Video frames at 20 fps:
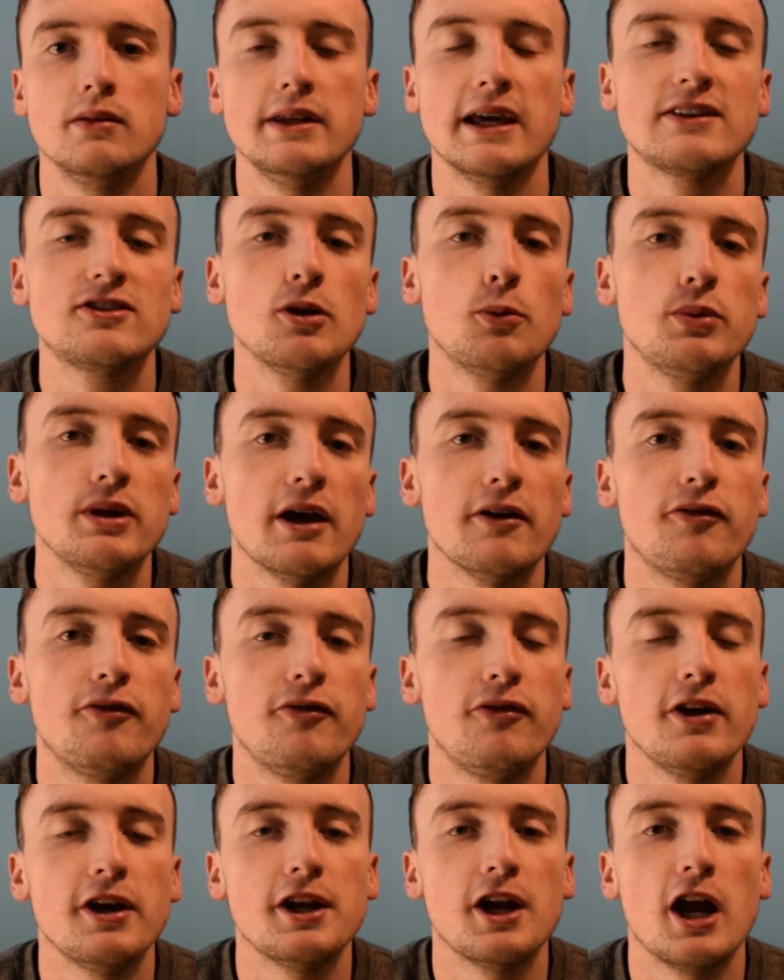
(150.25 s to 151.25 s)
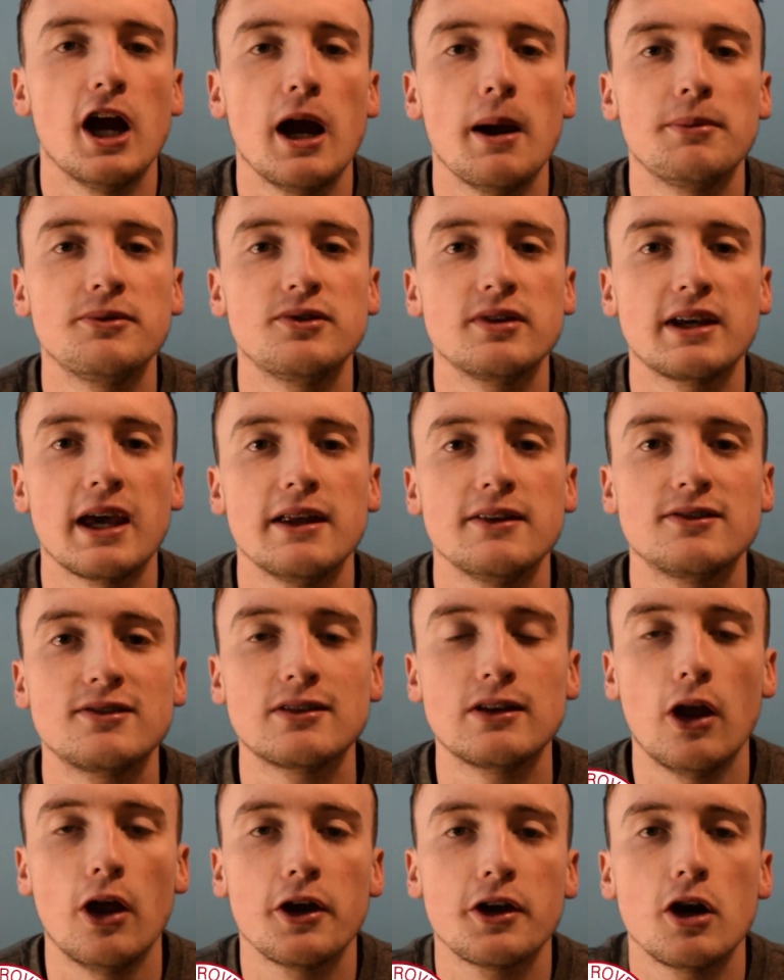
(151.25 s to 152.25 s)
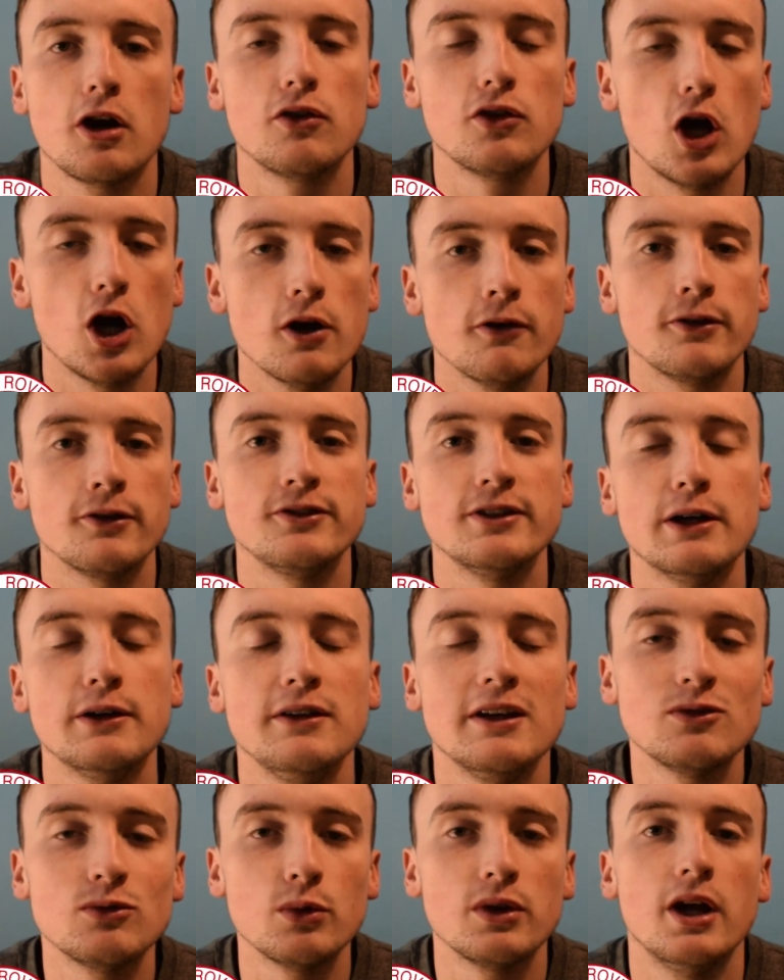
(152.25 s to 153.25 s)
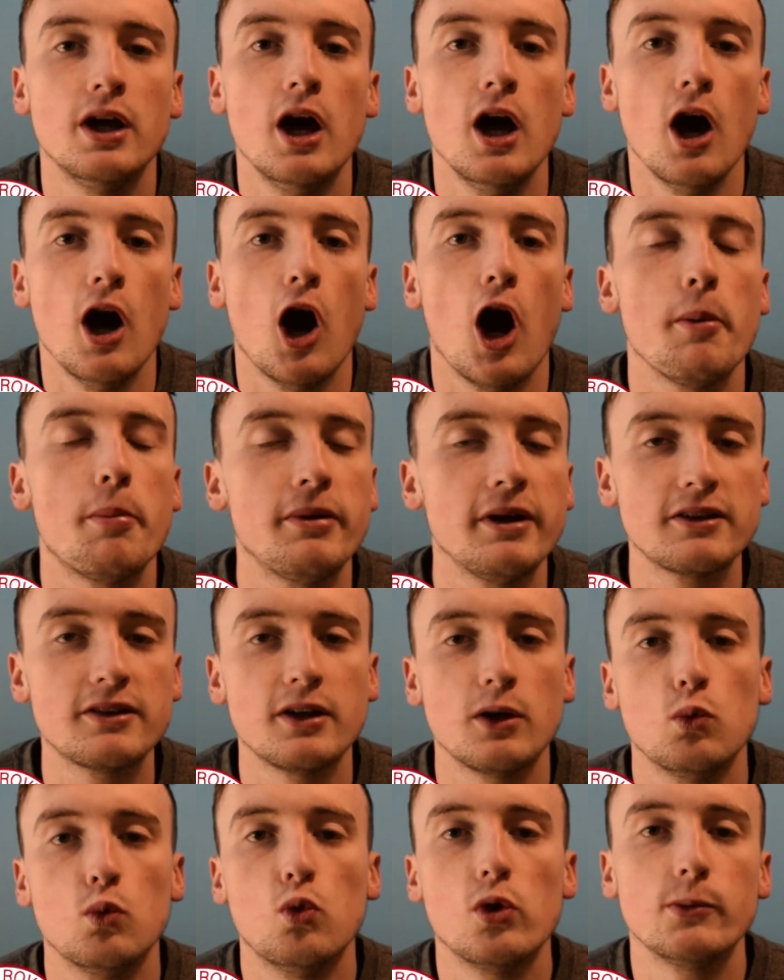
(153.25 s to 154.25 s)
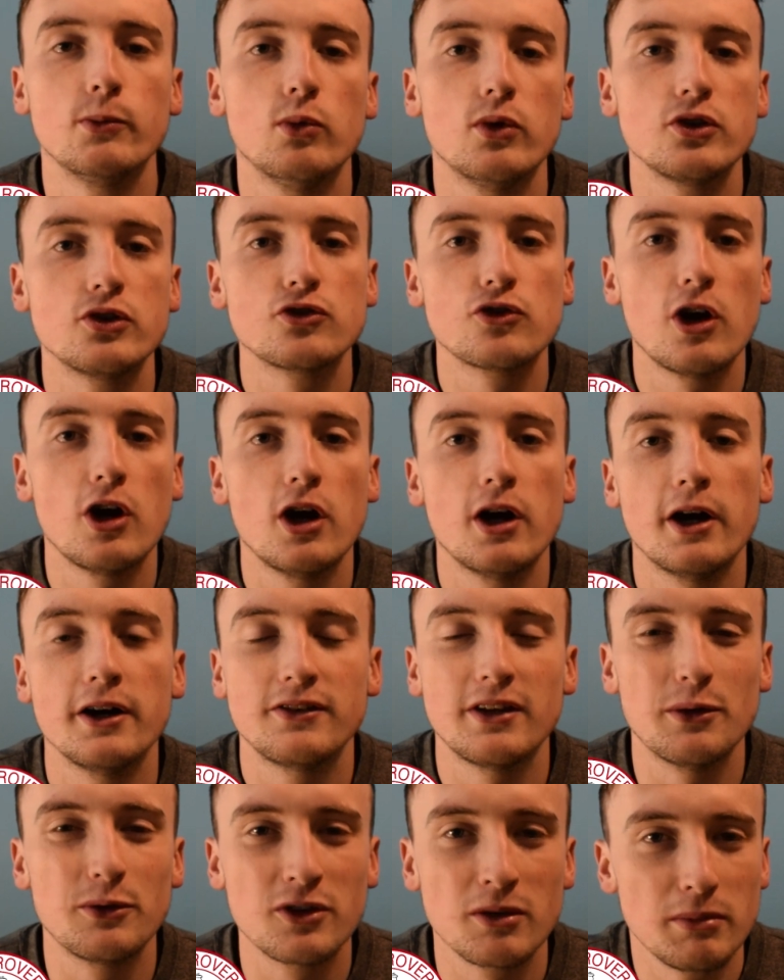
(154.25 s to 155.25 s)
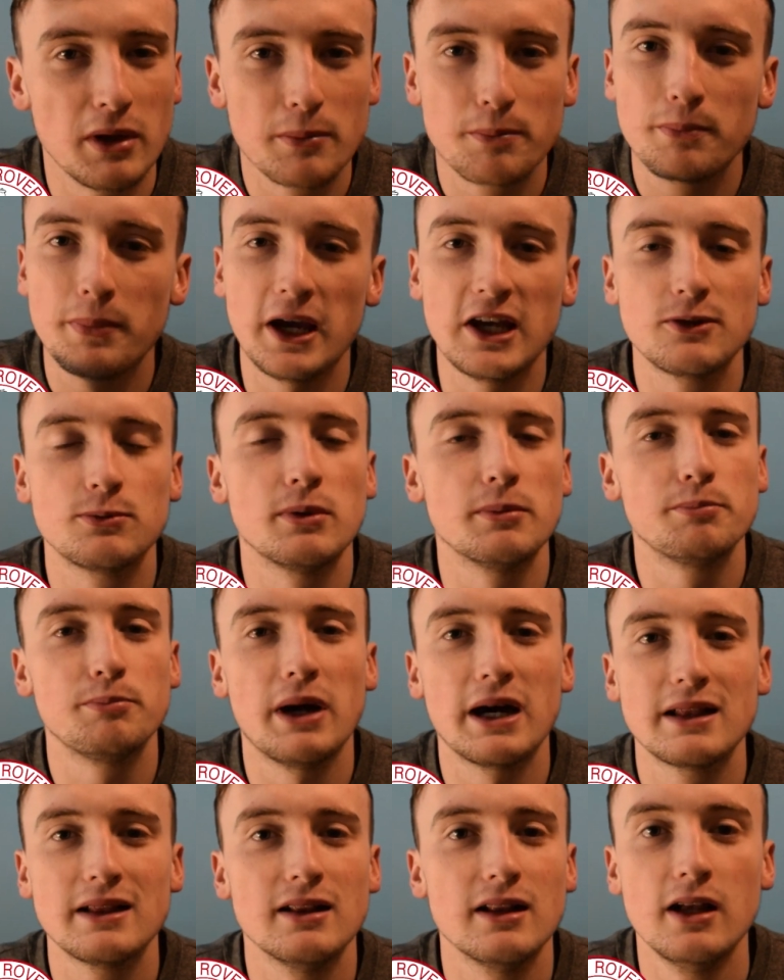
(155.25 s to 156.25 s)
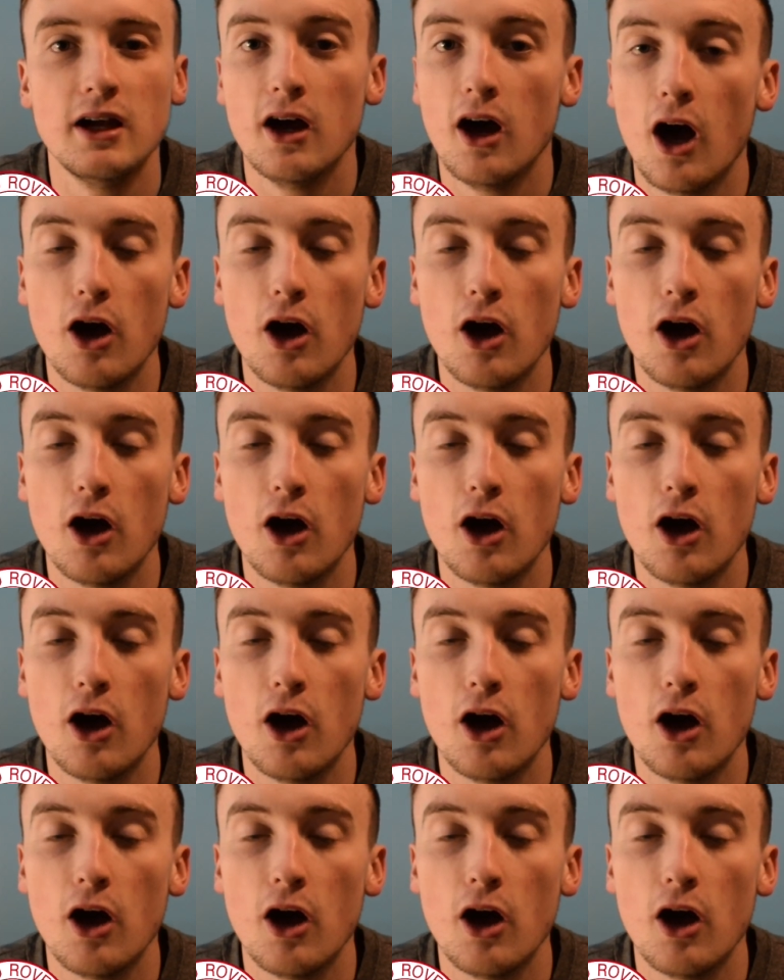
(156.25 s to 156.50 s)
Next up we have Finn Harps against Sligo Rovers. Now in this one I predicted a 1-1 draw. I said it was going to be a basement battle.